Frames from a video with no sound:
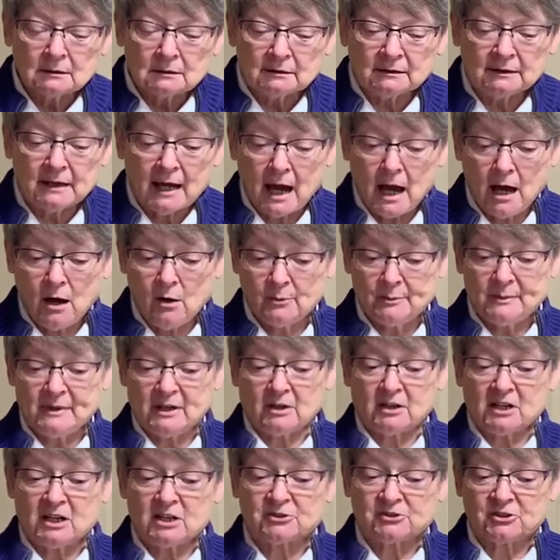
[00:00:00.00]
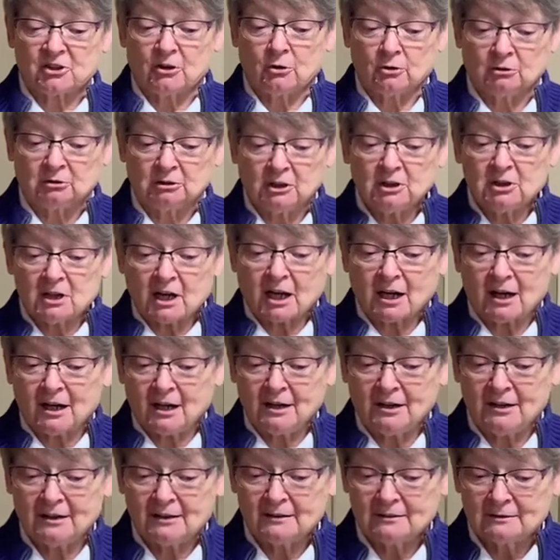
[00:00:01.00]
Now, Mary Jo, look.
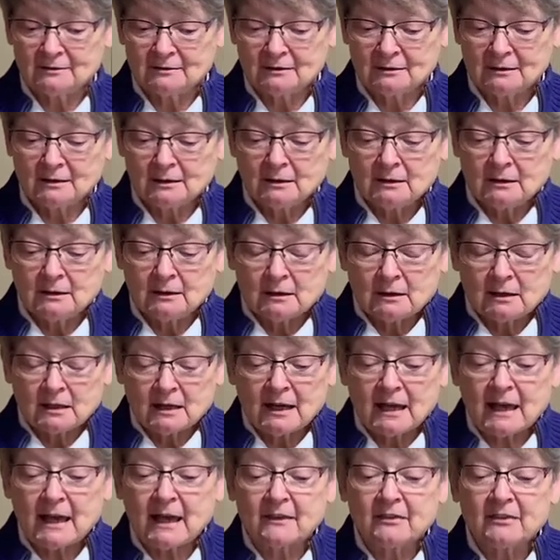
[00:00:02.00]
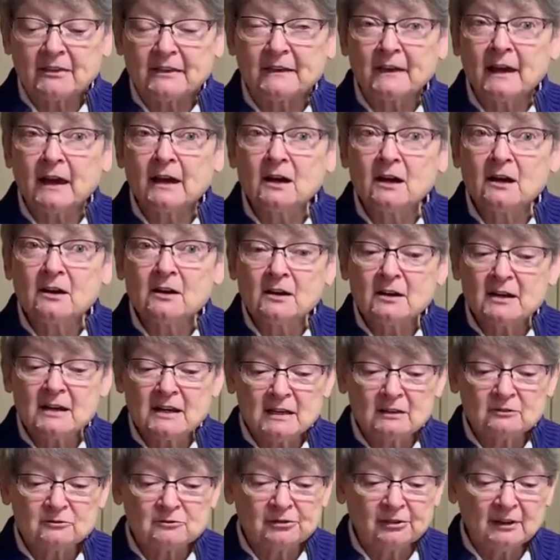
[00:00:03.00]
And there
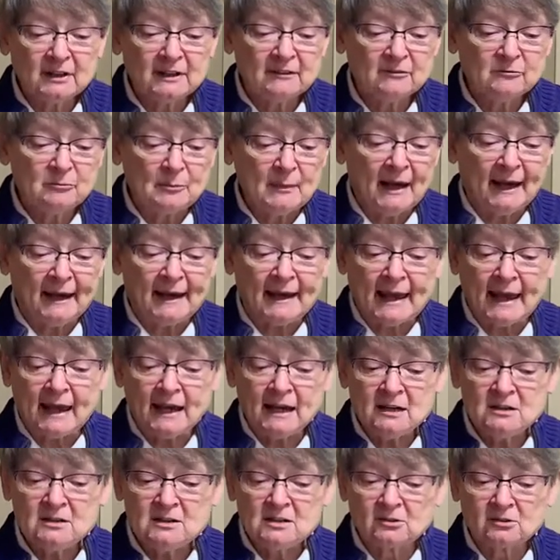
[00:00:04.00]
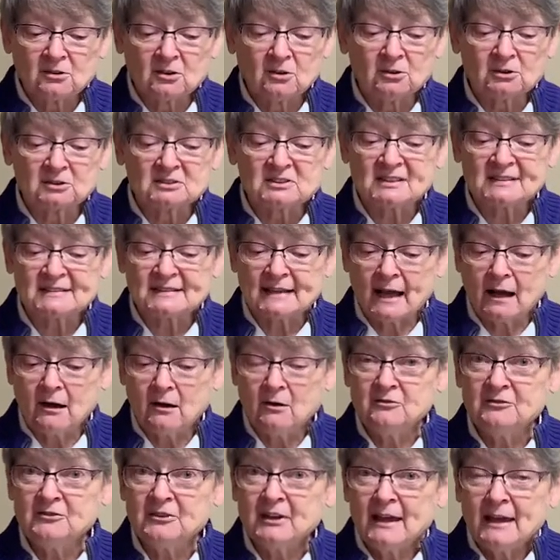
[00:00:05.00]
in front of my 8-year-old
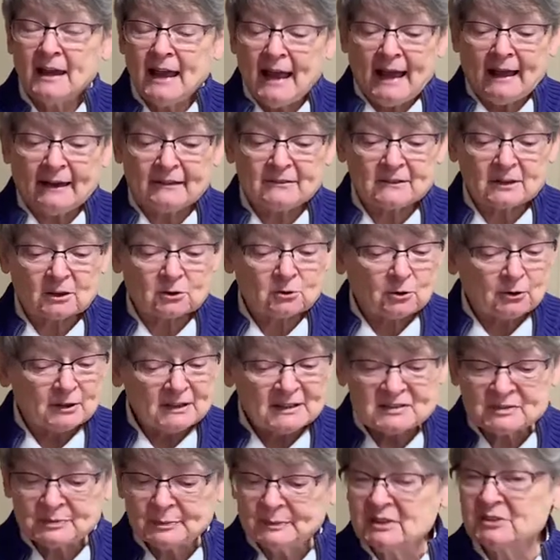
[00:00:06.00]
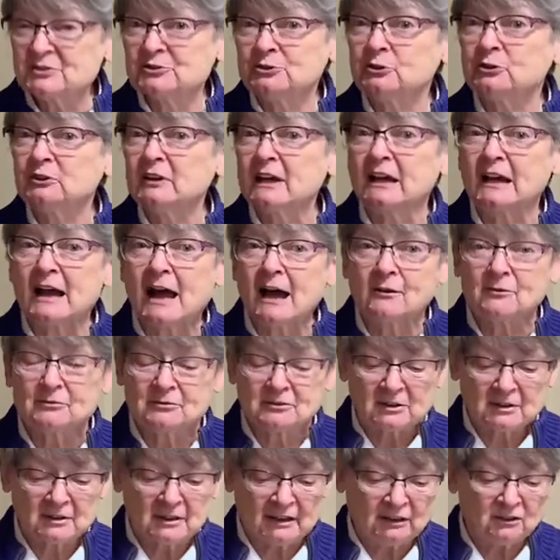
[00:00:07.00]
self and the Christmas tree
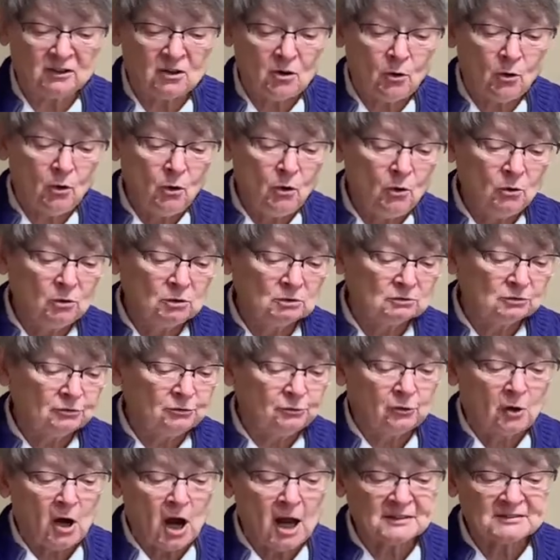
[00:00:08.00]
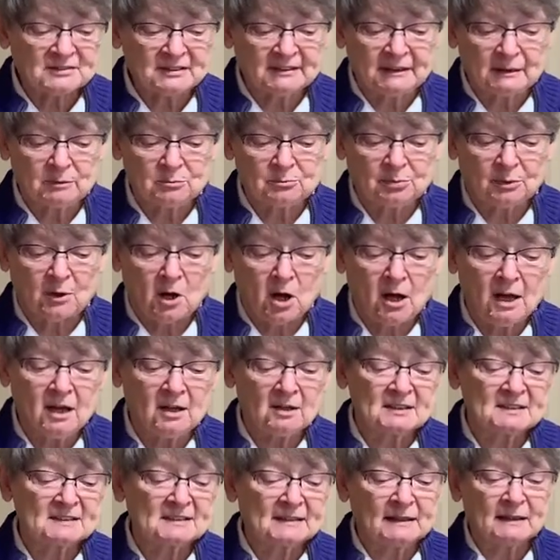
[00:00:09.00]
covered in old frosted
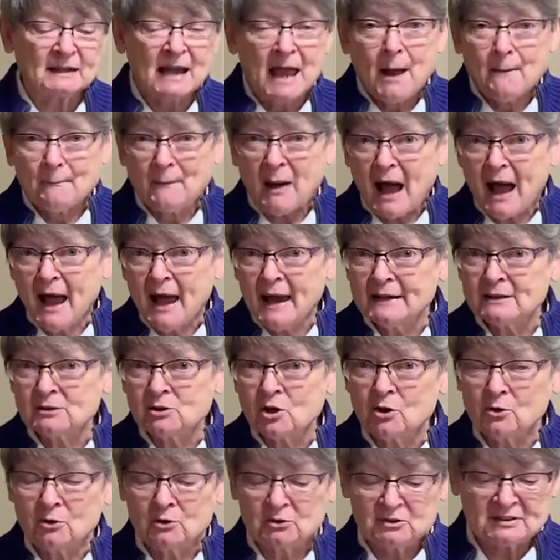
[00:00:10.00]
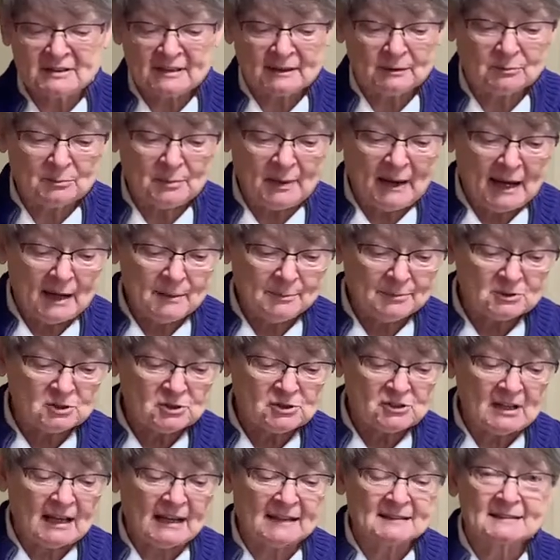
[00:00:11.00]
balls and pine cones and paper
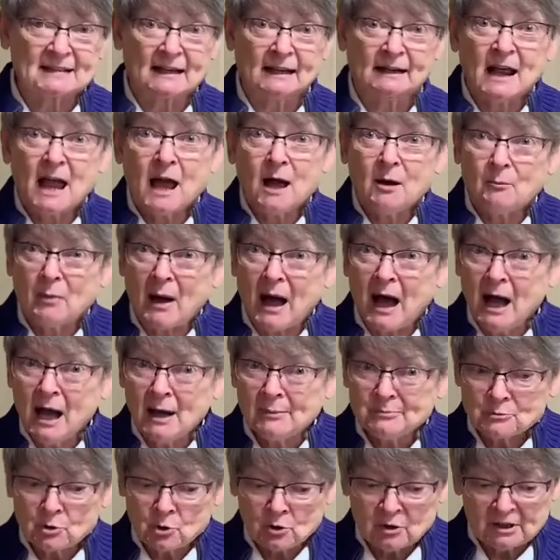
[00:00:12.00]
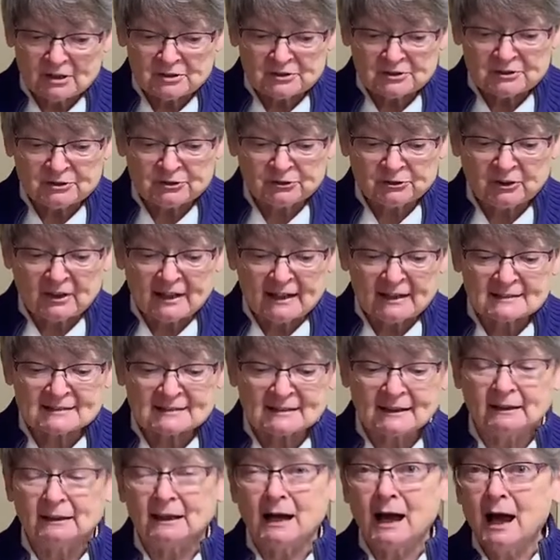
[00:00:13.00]
chains and popcorn strings
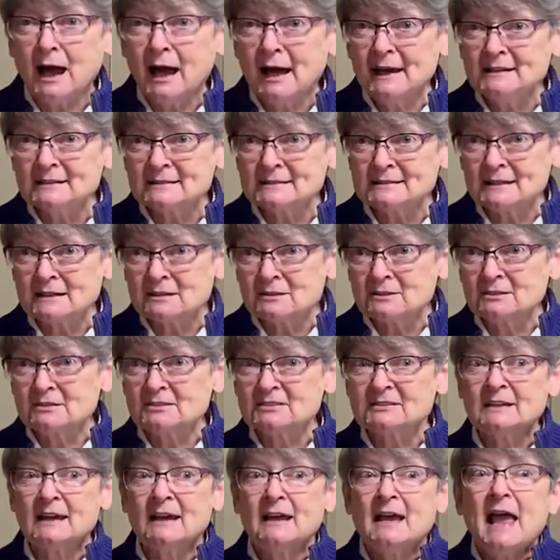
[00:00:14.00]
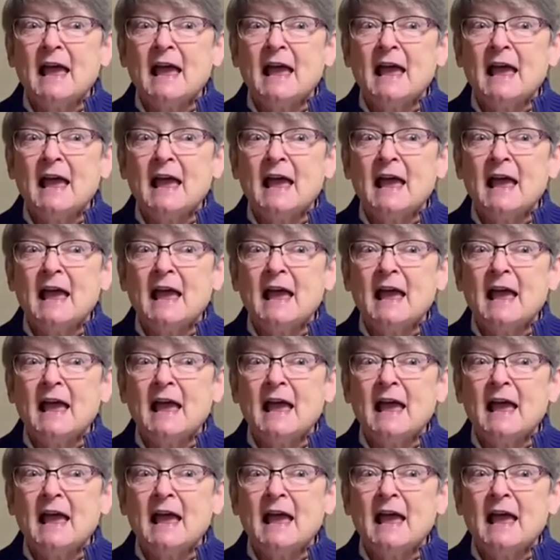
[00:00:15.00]
and icicles